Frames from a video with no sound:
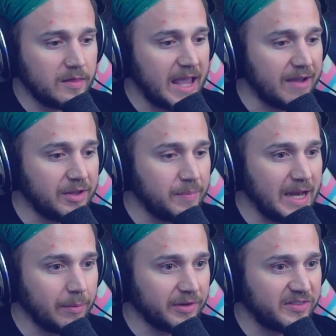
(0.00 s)
They haven't been
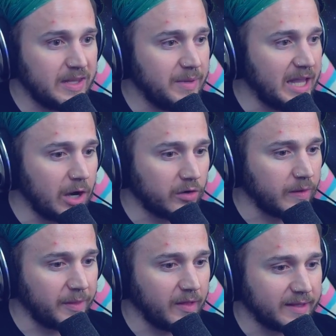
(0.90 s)
able to see me yet or
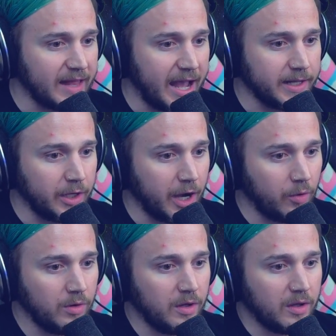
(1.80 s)
something like that, you know?
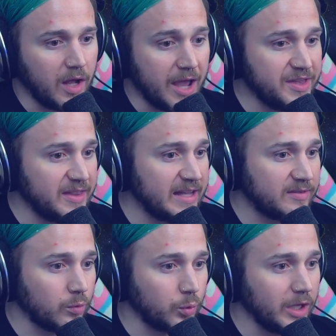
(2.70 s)
I think that's
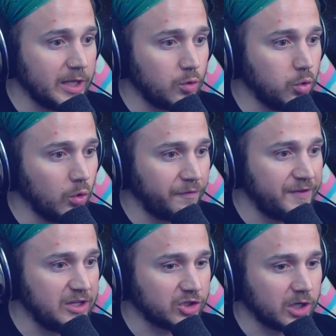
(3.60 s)
a really cool
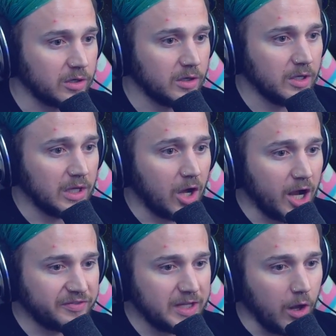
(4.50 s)
feature.
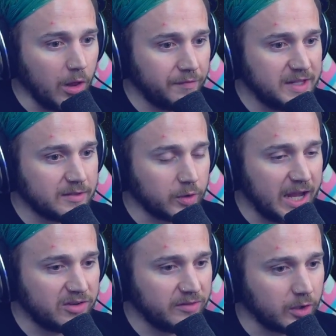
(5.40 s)
Honestly, all of these
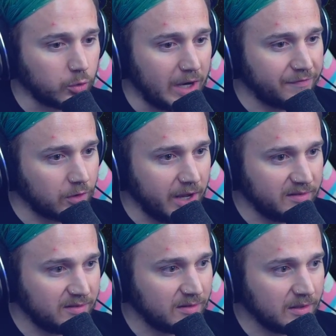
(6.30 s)
locations are great for
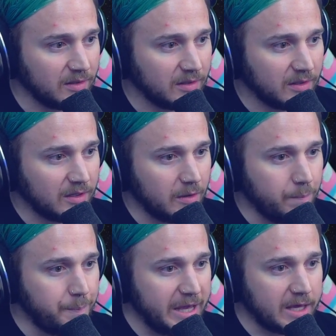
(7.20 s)
us
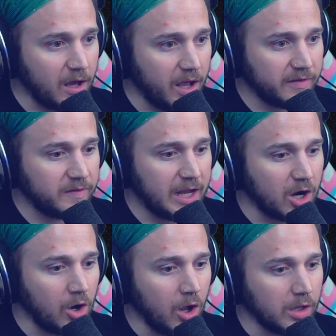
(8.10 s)
because they
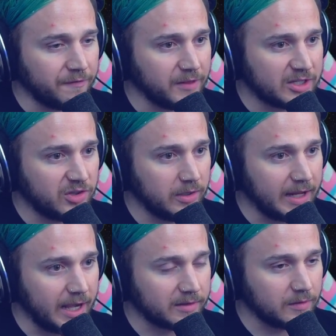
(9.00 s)
are all affliction
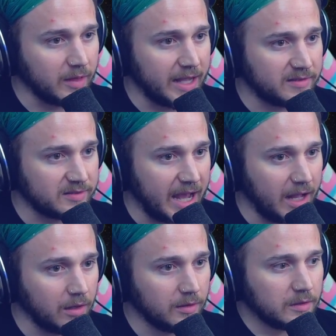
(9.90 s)
decks like
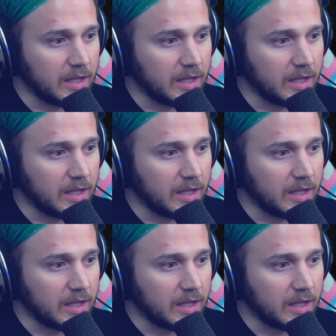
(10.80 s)
style.